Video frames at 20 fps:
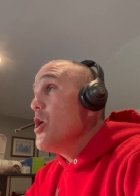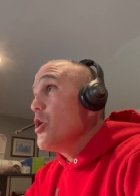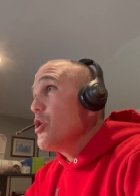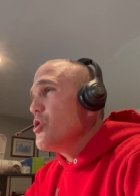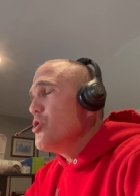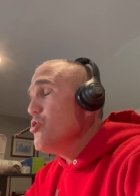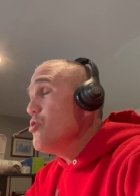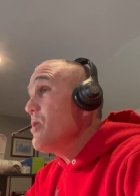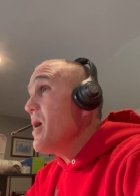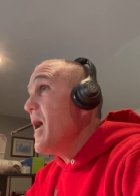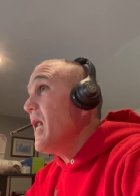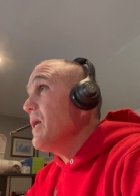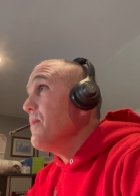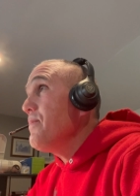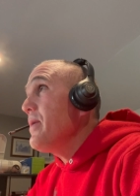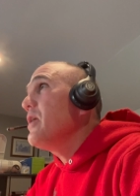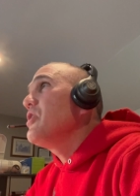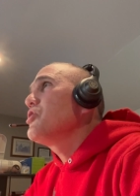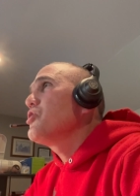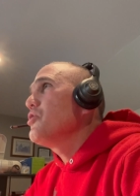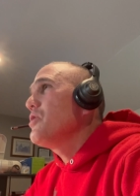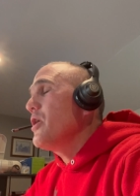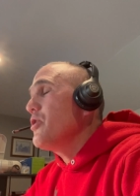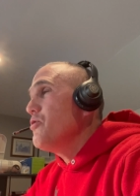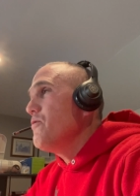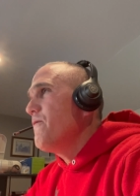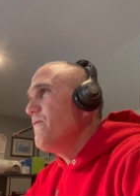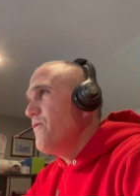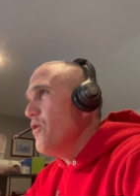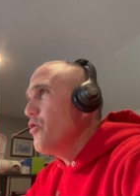you got to make sure that
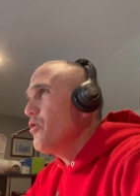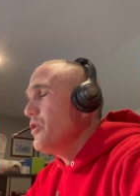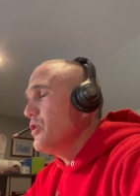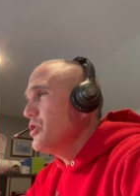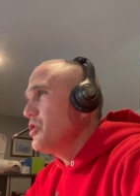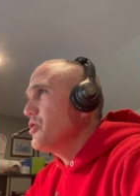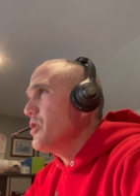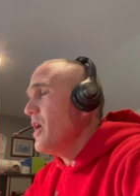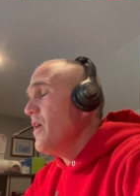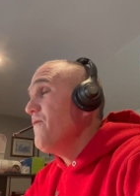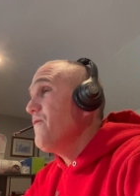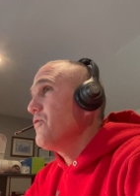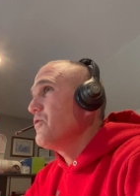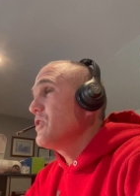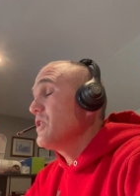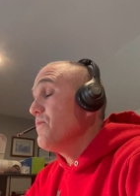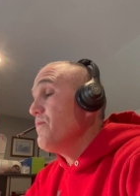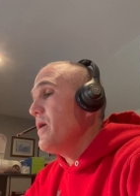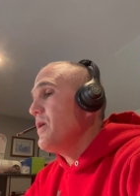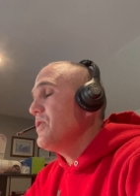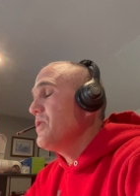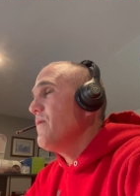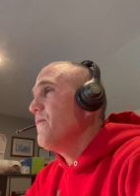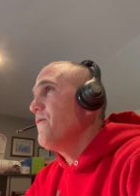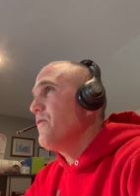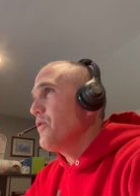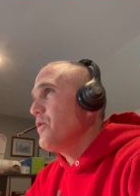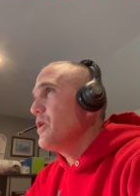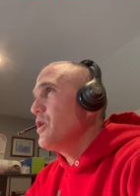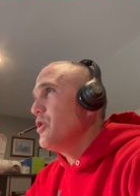you focus your efforts and make them
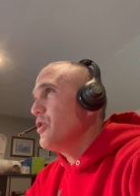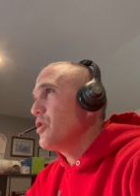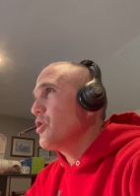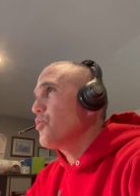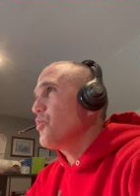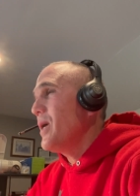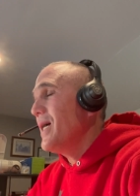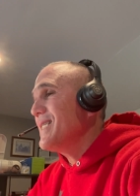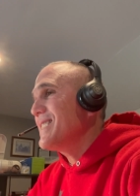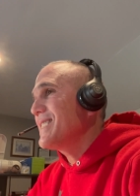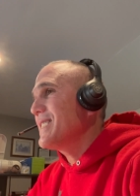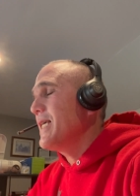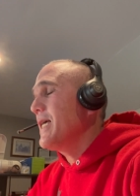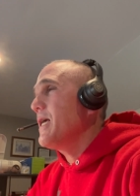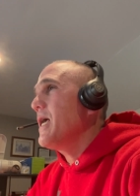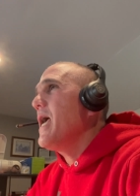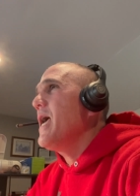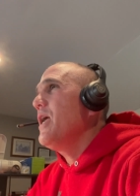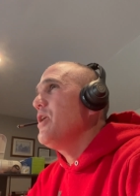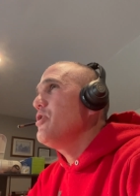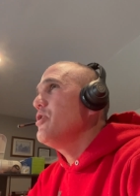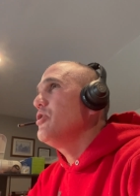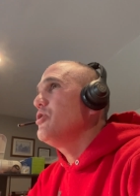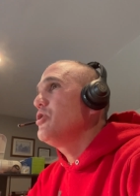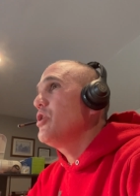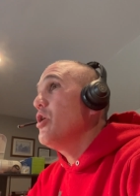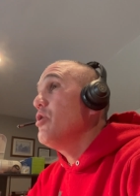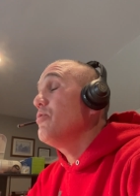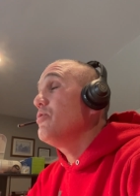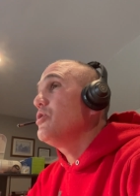very good at wrestling and you
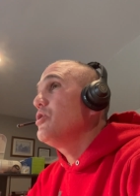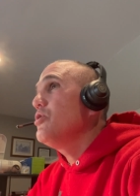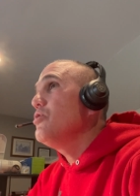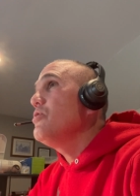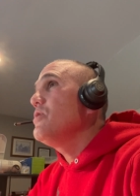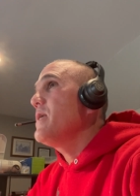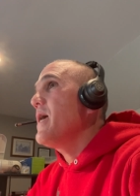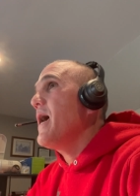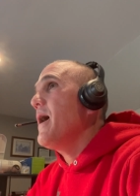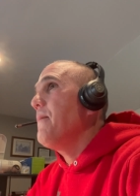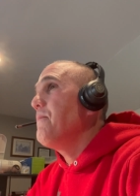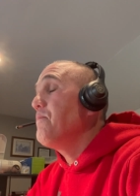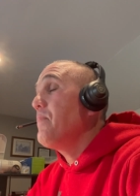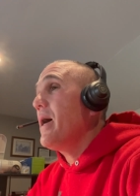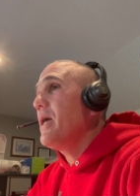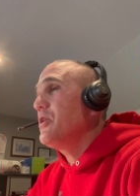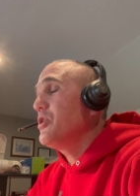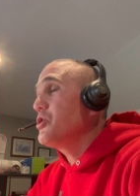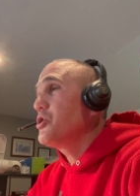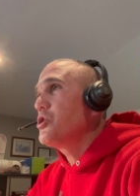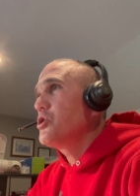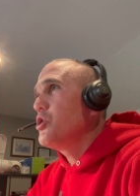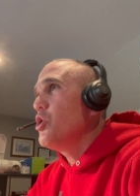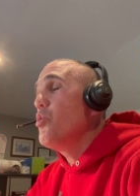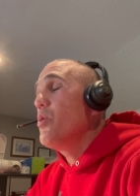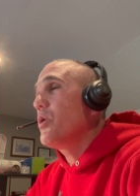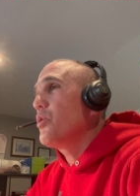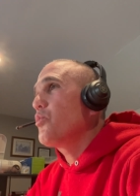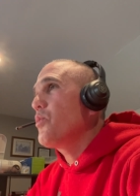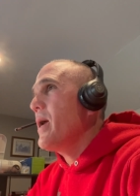don't do that by just
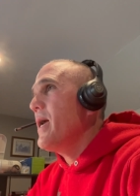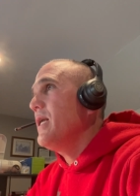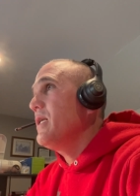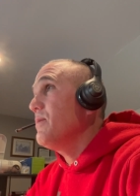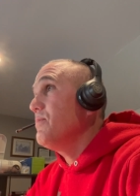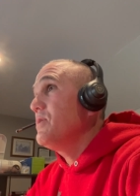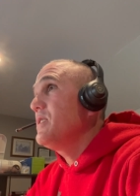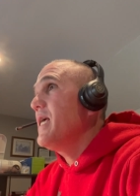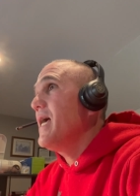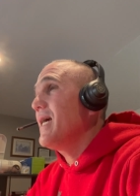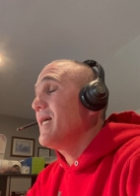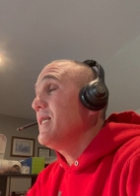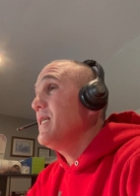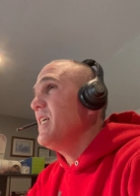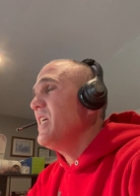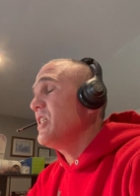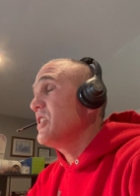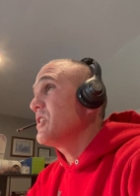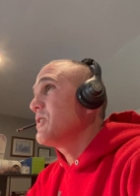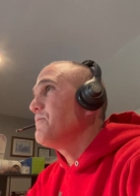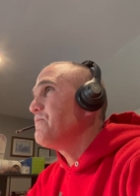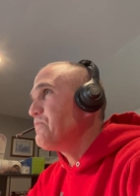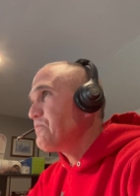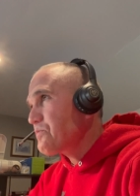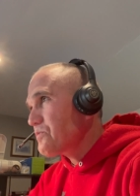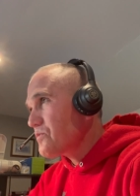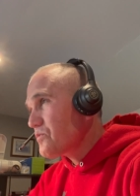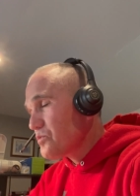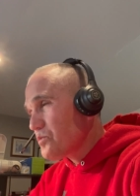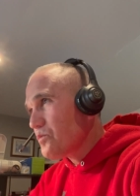showing random techniques
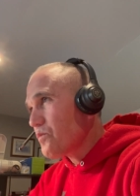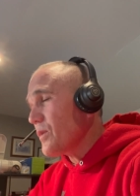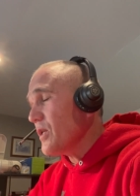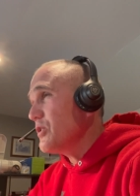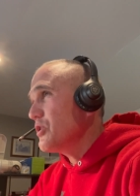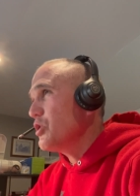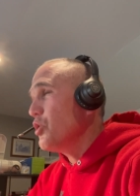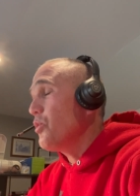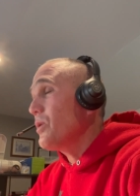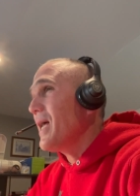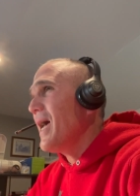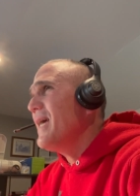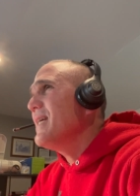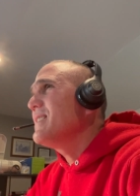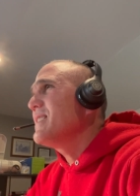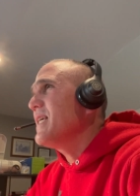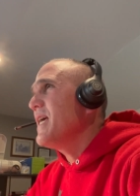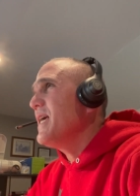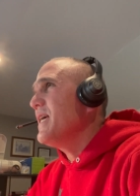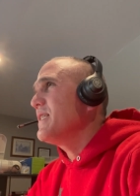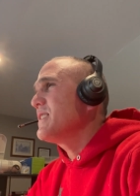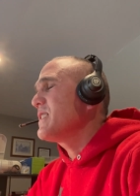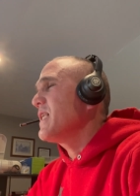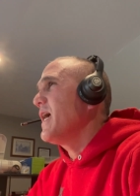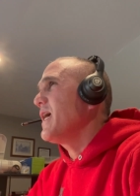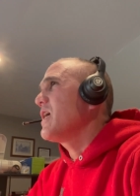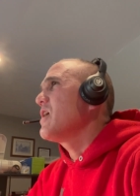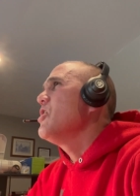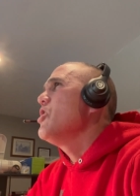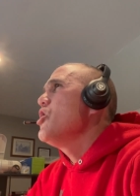so what i say is
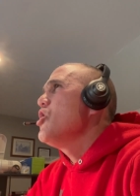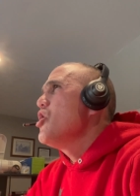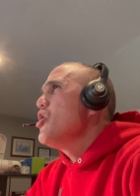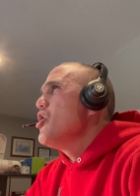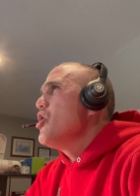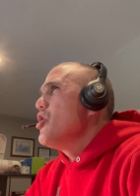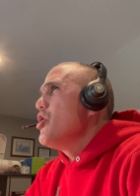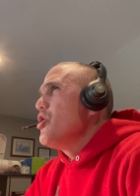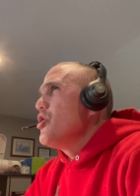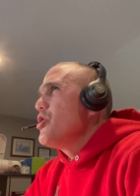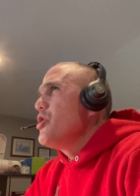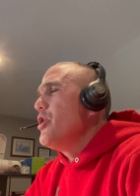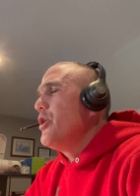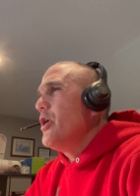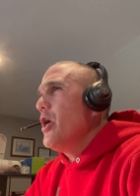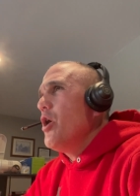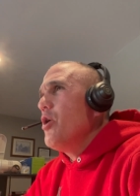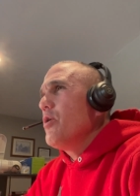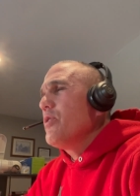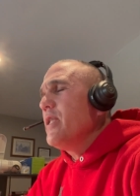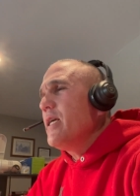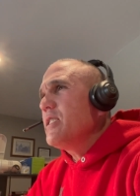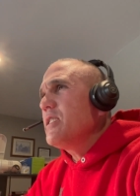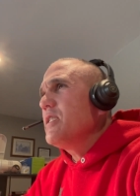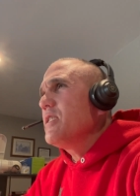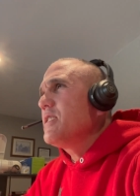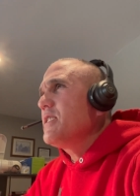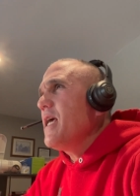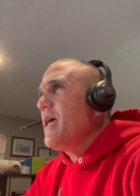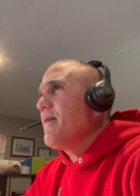like you know let's
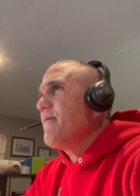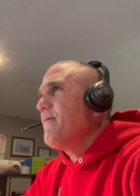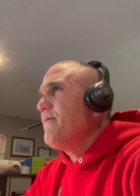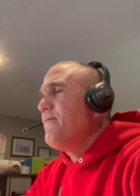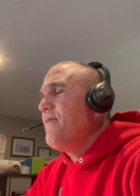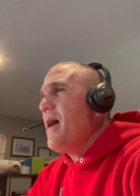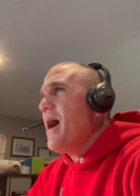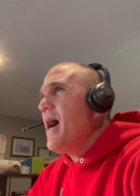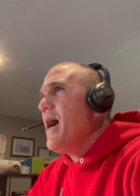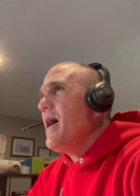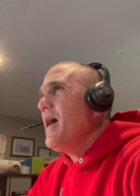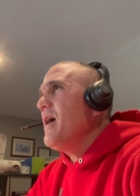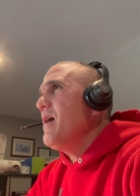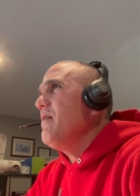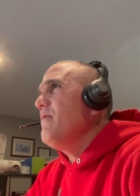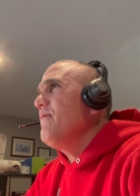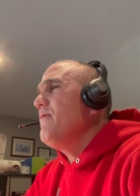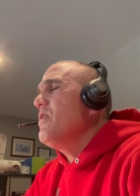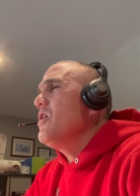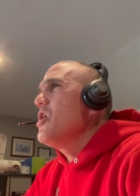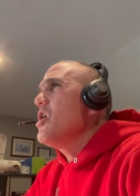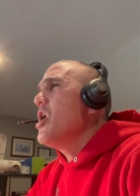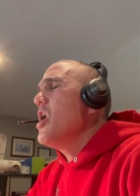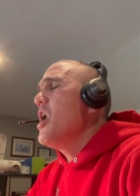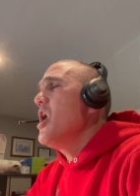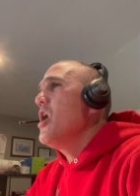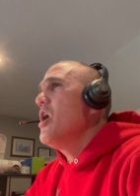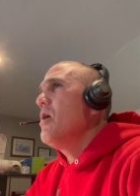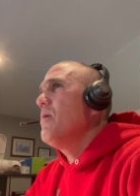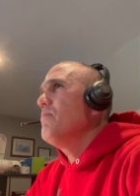just take five
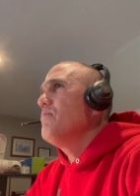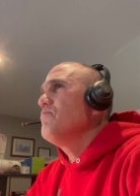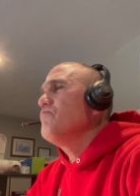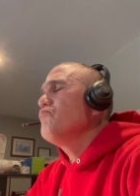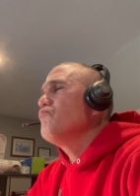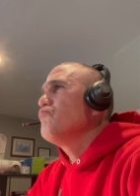um,